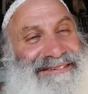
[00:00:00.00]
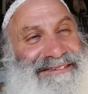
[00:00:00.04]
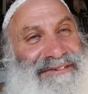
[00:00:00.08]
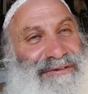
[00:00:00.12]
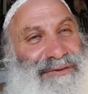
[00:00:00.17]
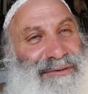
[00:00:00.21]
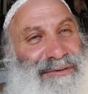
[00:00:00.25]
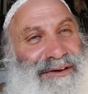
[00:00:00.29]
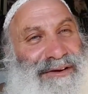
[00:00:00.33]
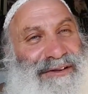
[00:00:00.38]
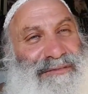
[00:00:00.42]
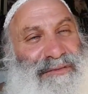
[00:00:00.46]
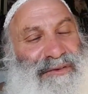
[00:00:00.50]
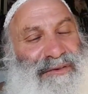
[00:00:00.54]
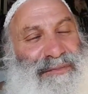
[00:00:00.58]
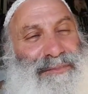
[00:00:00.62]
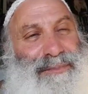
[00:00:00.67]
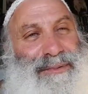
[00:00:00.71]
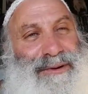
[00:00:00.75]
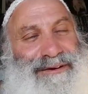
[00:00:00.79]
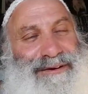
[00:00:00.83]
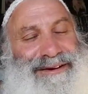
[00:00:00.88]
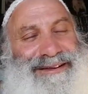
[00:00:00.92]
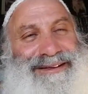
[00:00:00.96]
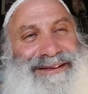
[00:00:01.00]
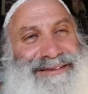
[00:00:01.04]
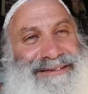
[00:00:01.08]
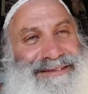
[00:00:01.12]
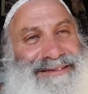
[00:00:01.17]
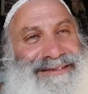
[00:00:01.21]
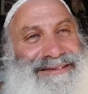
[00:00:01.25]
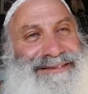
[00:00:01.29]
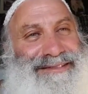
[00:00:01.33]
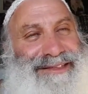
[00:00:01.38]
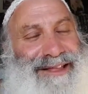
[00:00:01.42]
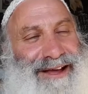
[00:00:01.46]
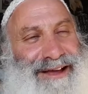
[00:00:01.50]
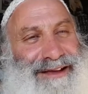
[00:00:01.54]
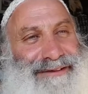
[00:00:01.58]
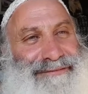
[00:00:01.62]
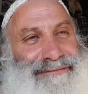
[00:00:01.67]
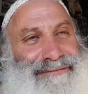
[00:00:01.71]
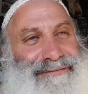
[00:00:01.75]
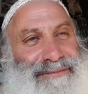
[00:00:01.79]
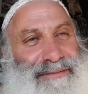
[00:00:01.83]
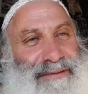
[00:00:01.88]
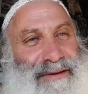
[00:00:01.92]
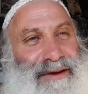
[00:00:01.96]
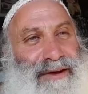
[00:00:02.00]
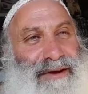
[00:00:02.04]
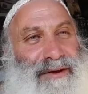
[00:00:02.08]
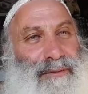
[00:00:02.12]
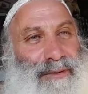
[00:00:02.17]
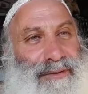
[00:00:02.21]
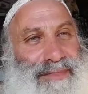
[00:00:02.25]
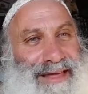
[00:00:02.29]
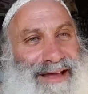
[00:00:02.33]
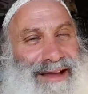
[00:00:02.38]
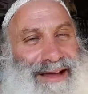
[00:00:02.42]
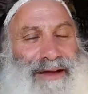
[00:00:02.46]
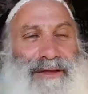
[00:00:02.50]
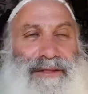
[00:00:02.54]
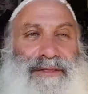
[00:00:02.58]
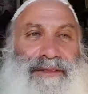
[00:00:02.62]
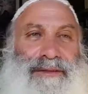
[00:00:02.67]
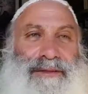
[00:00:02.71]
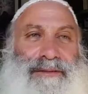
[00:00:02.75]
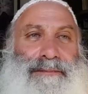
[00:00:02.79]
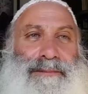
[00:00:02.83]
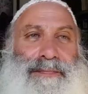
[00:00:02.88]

to experience life without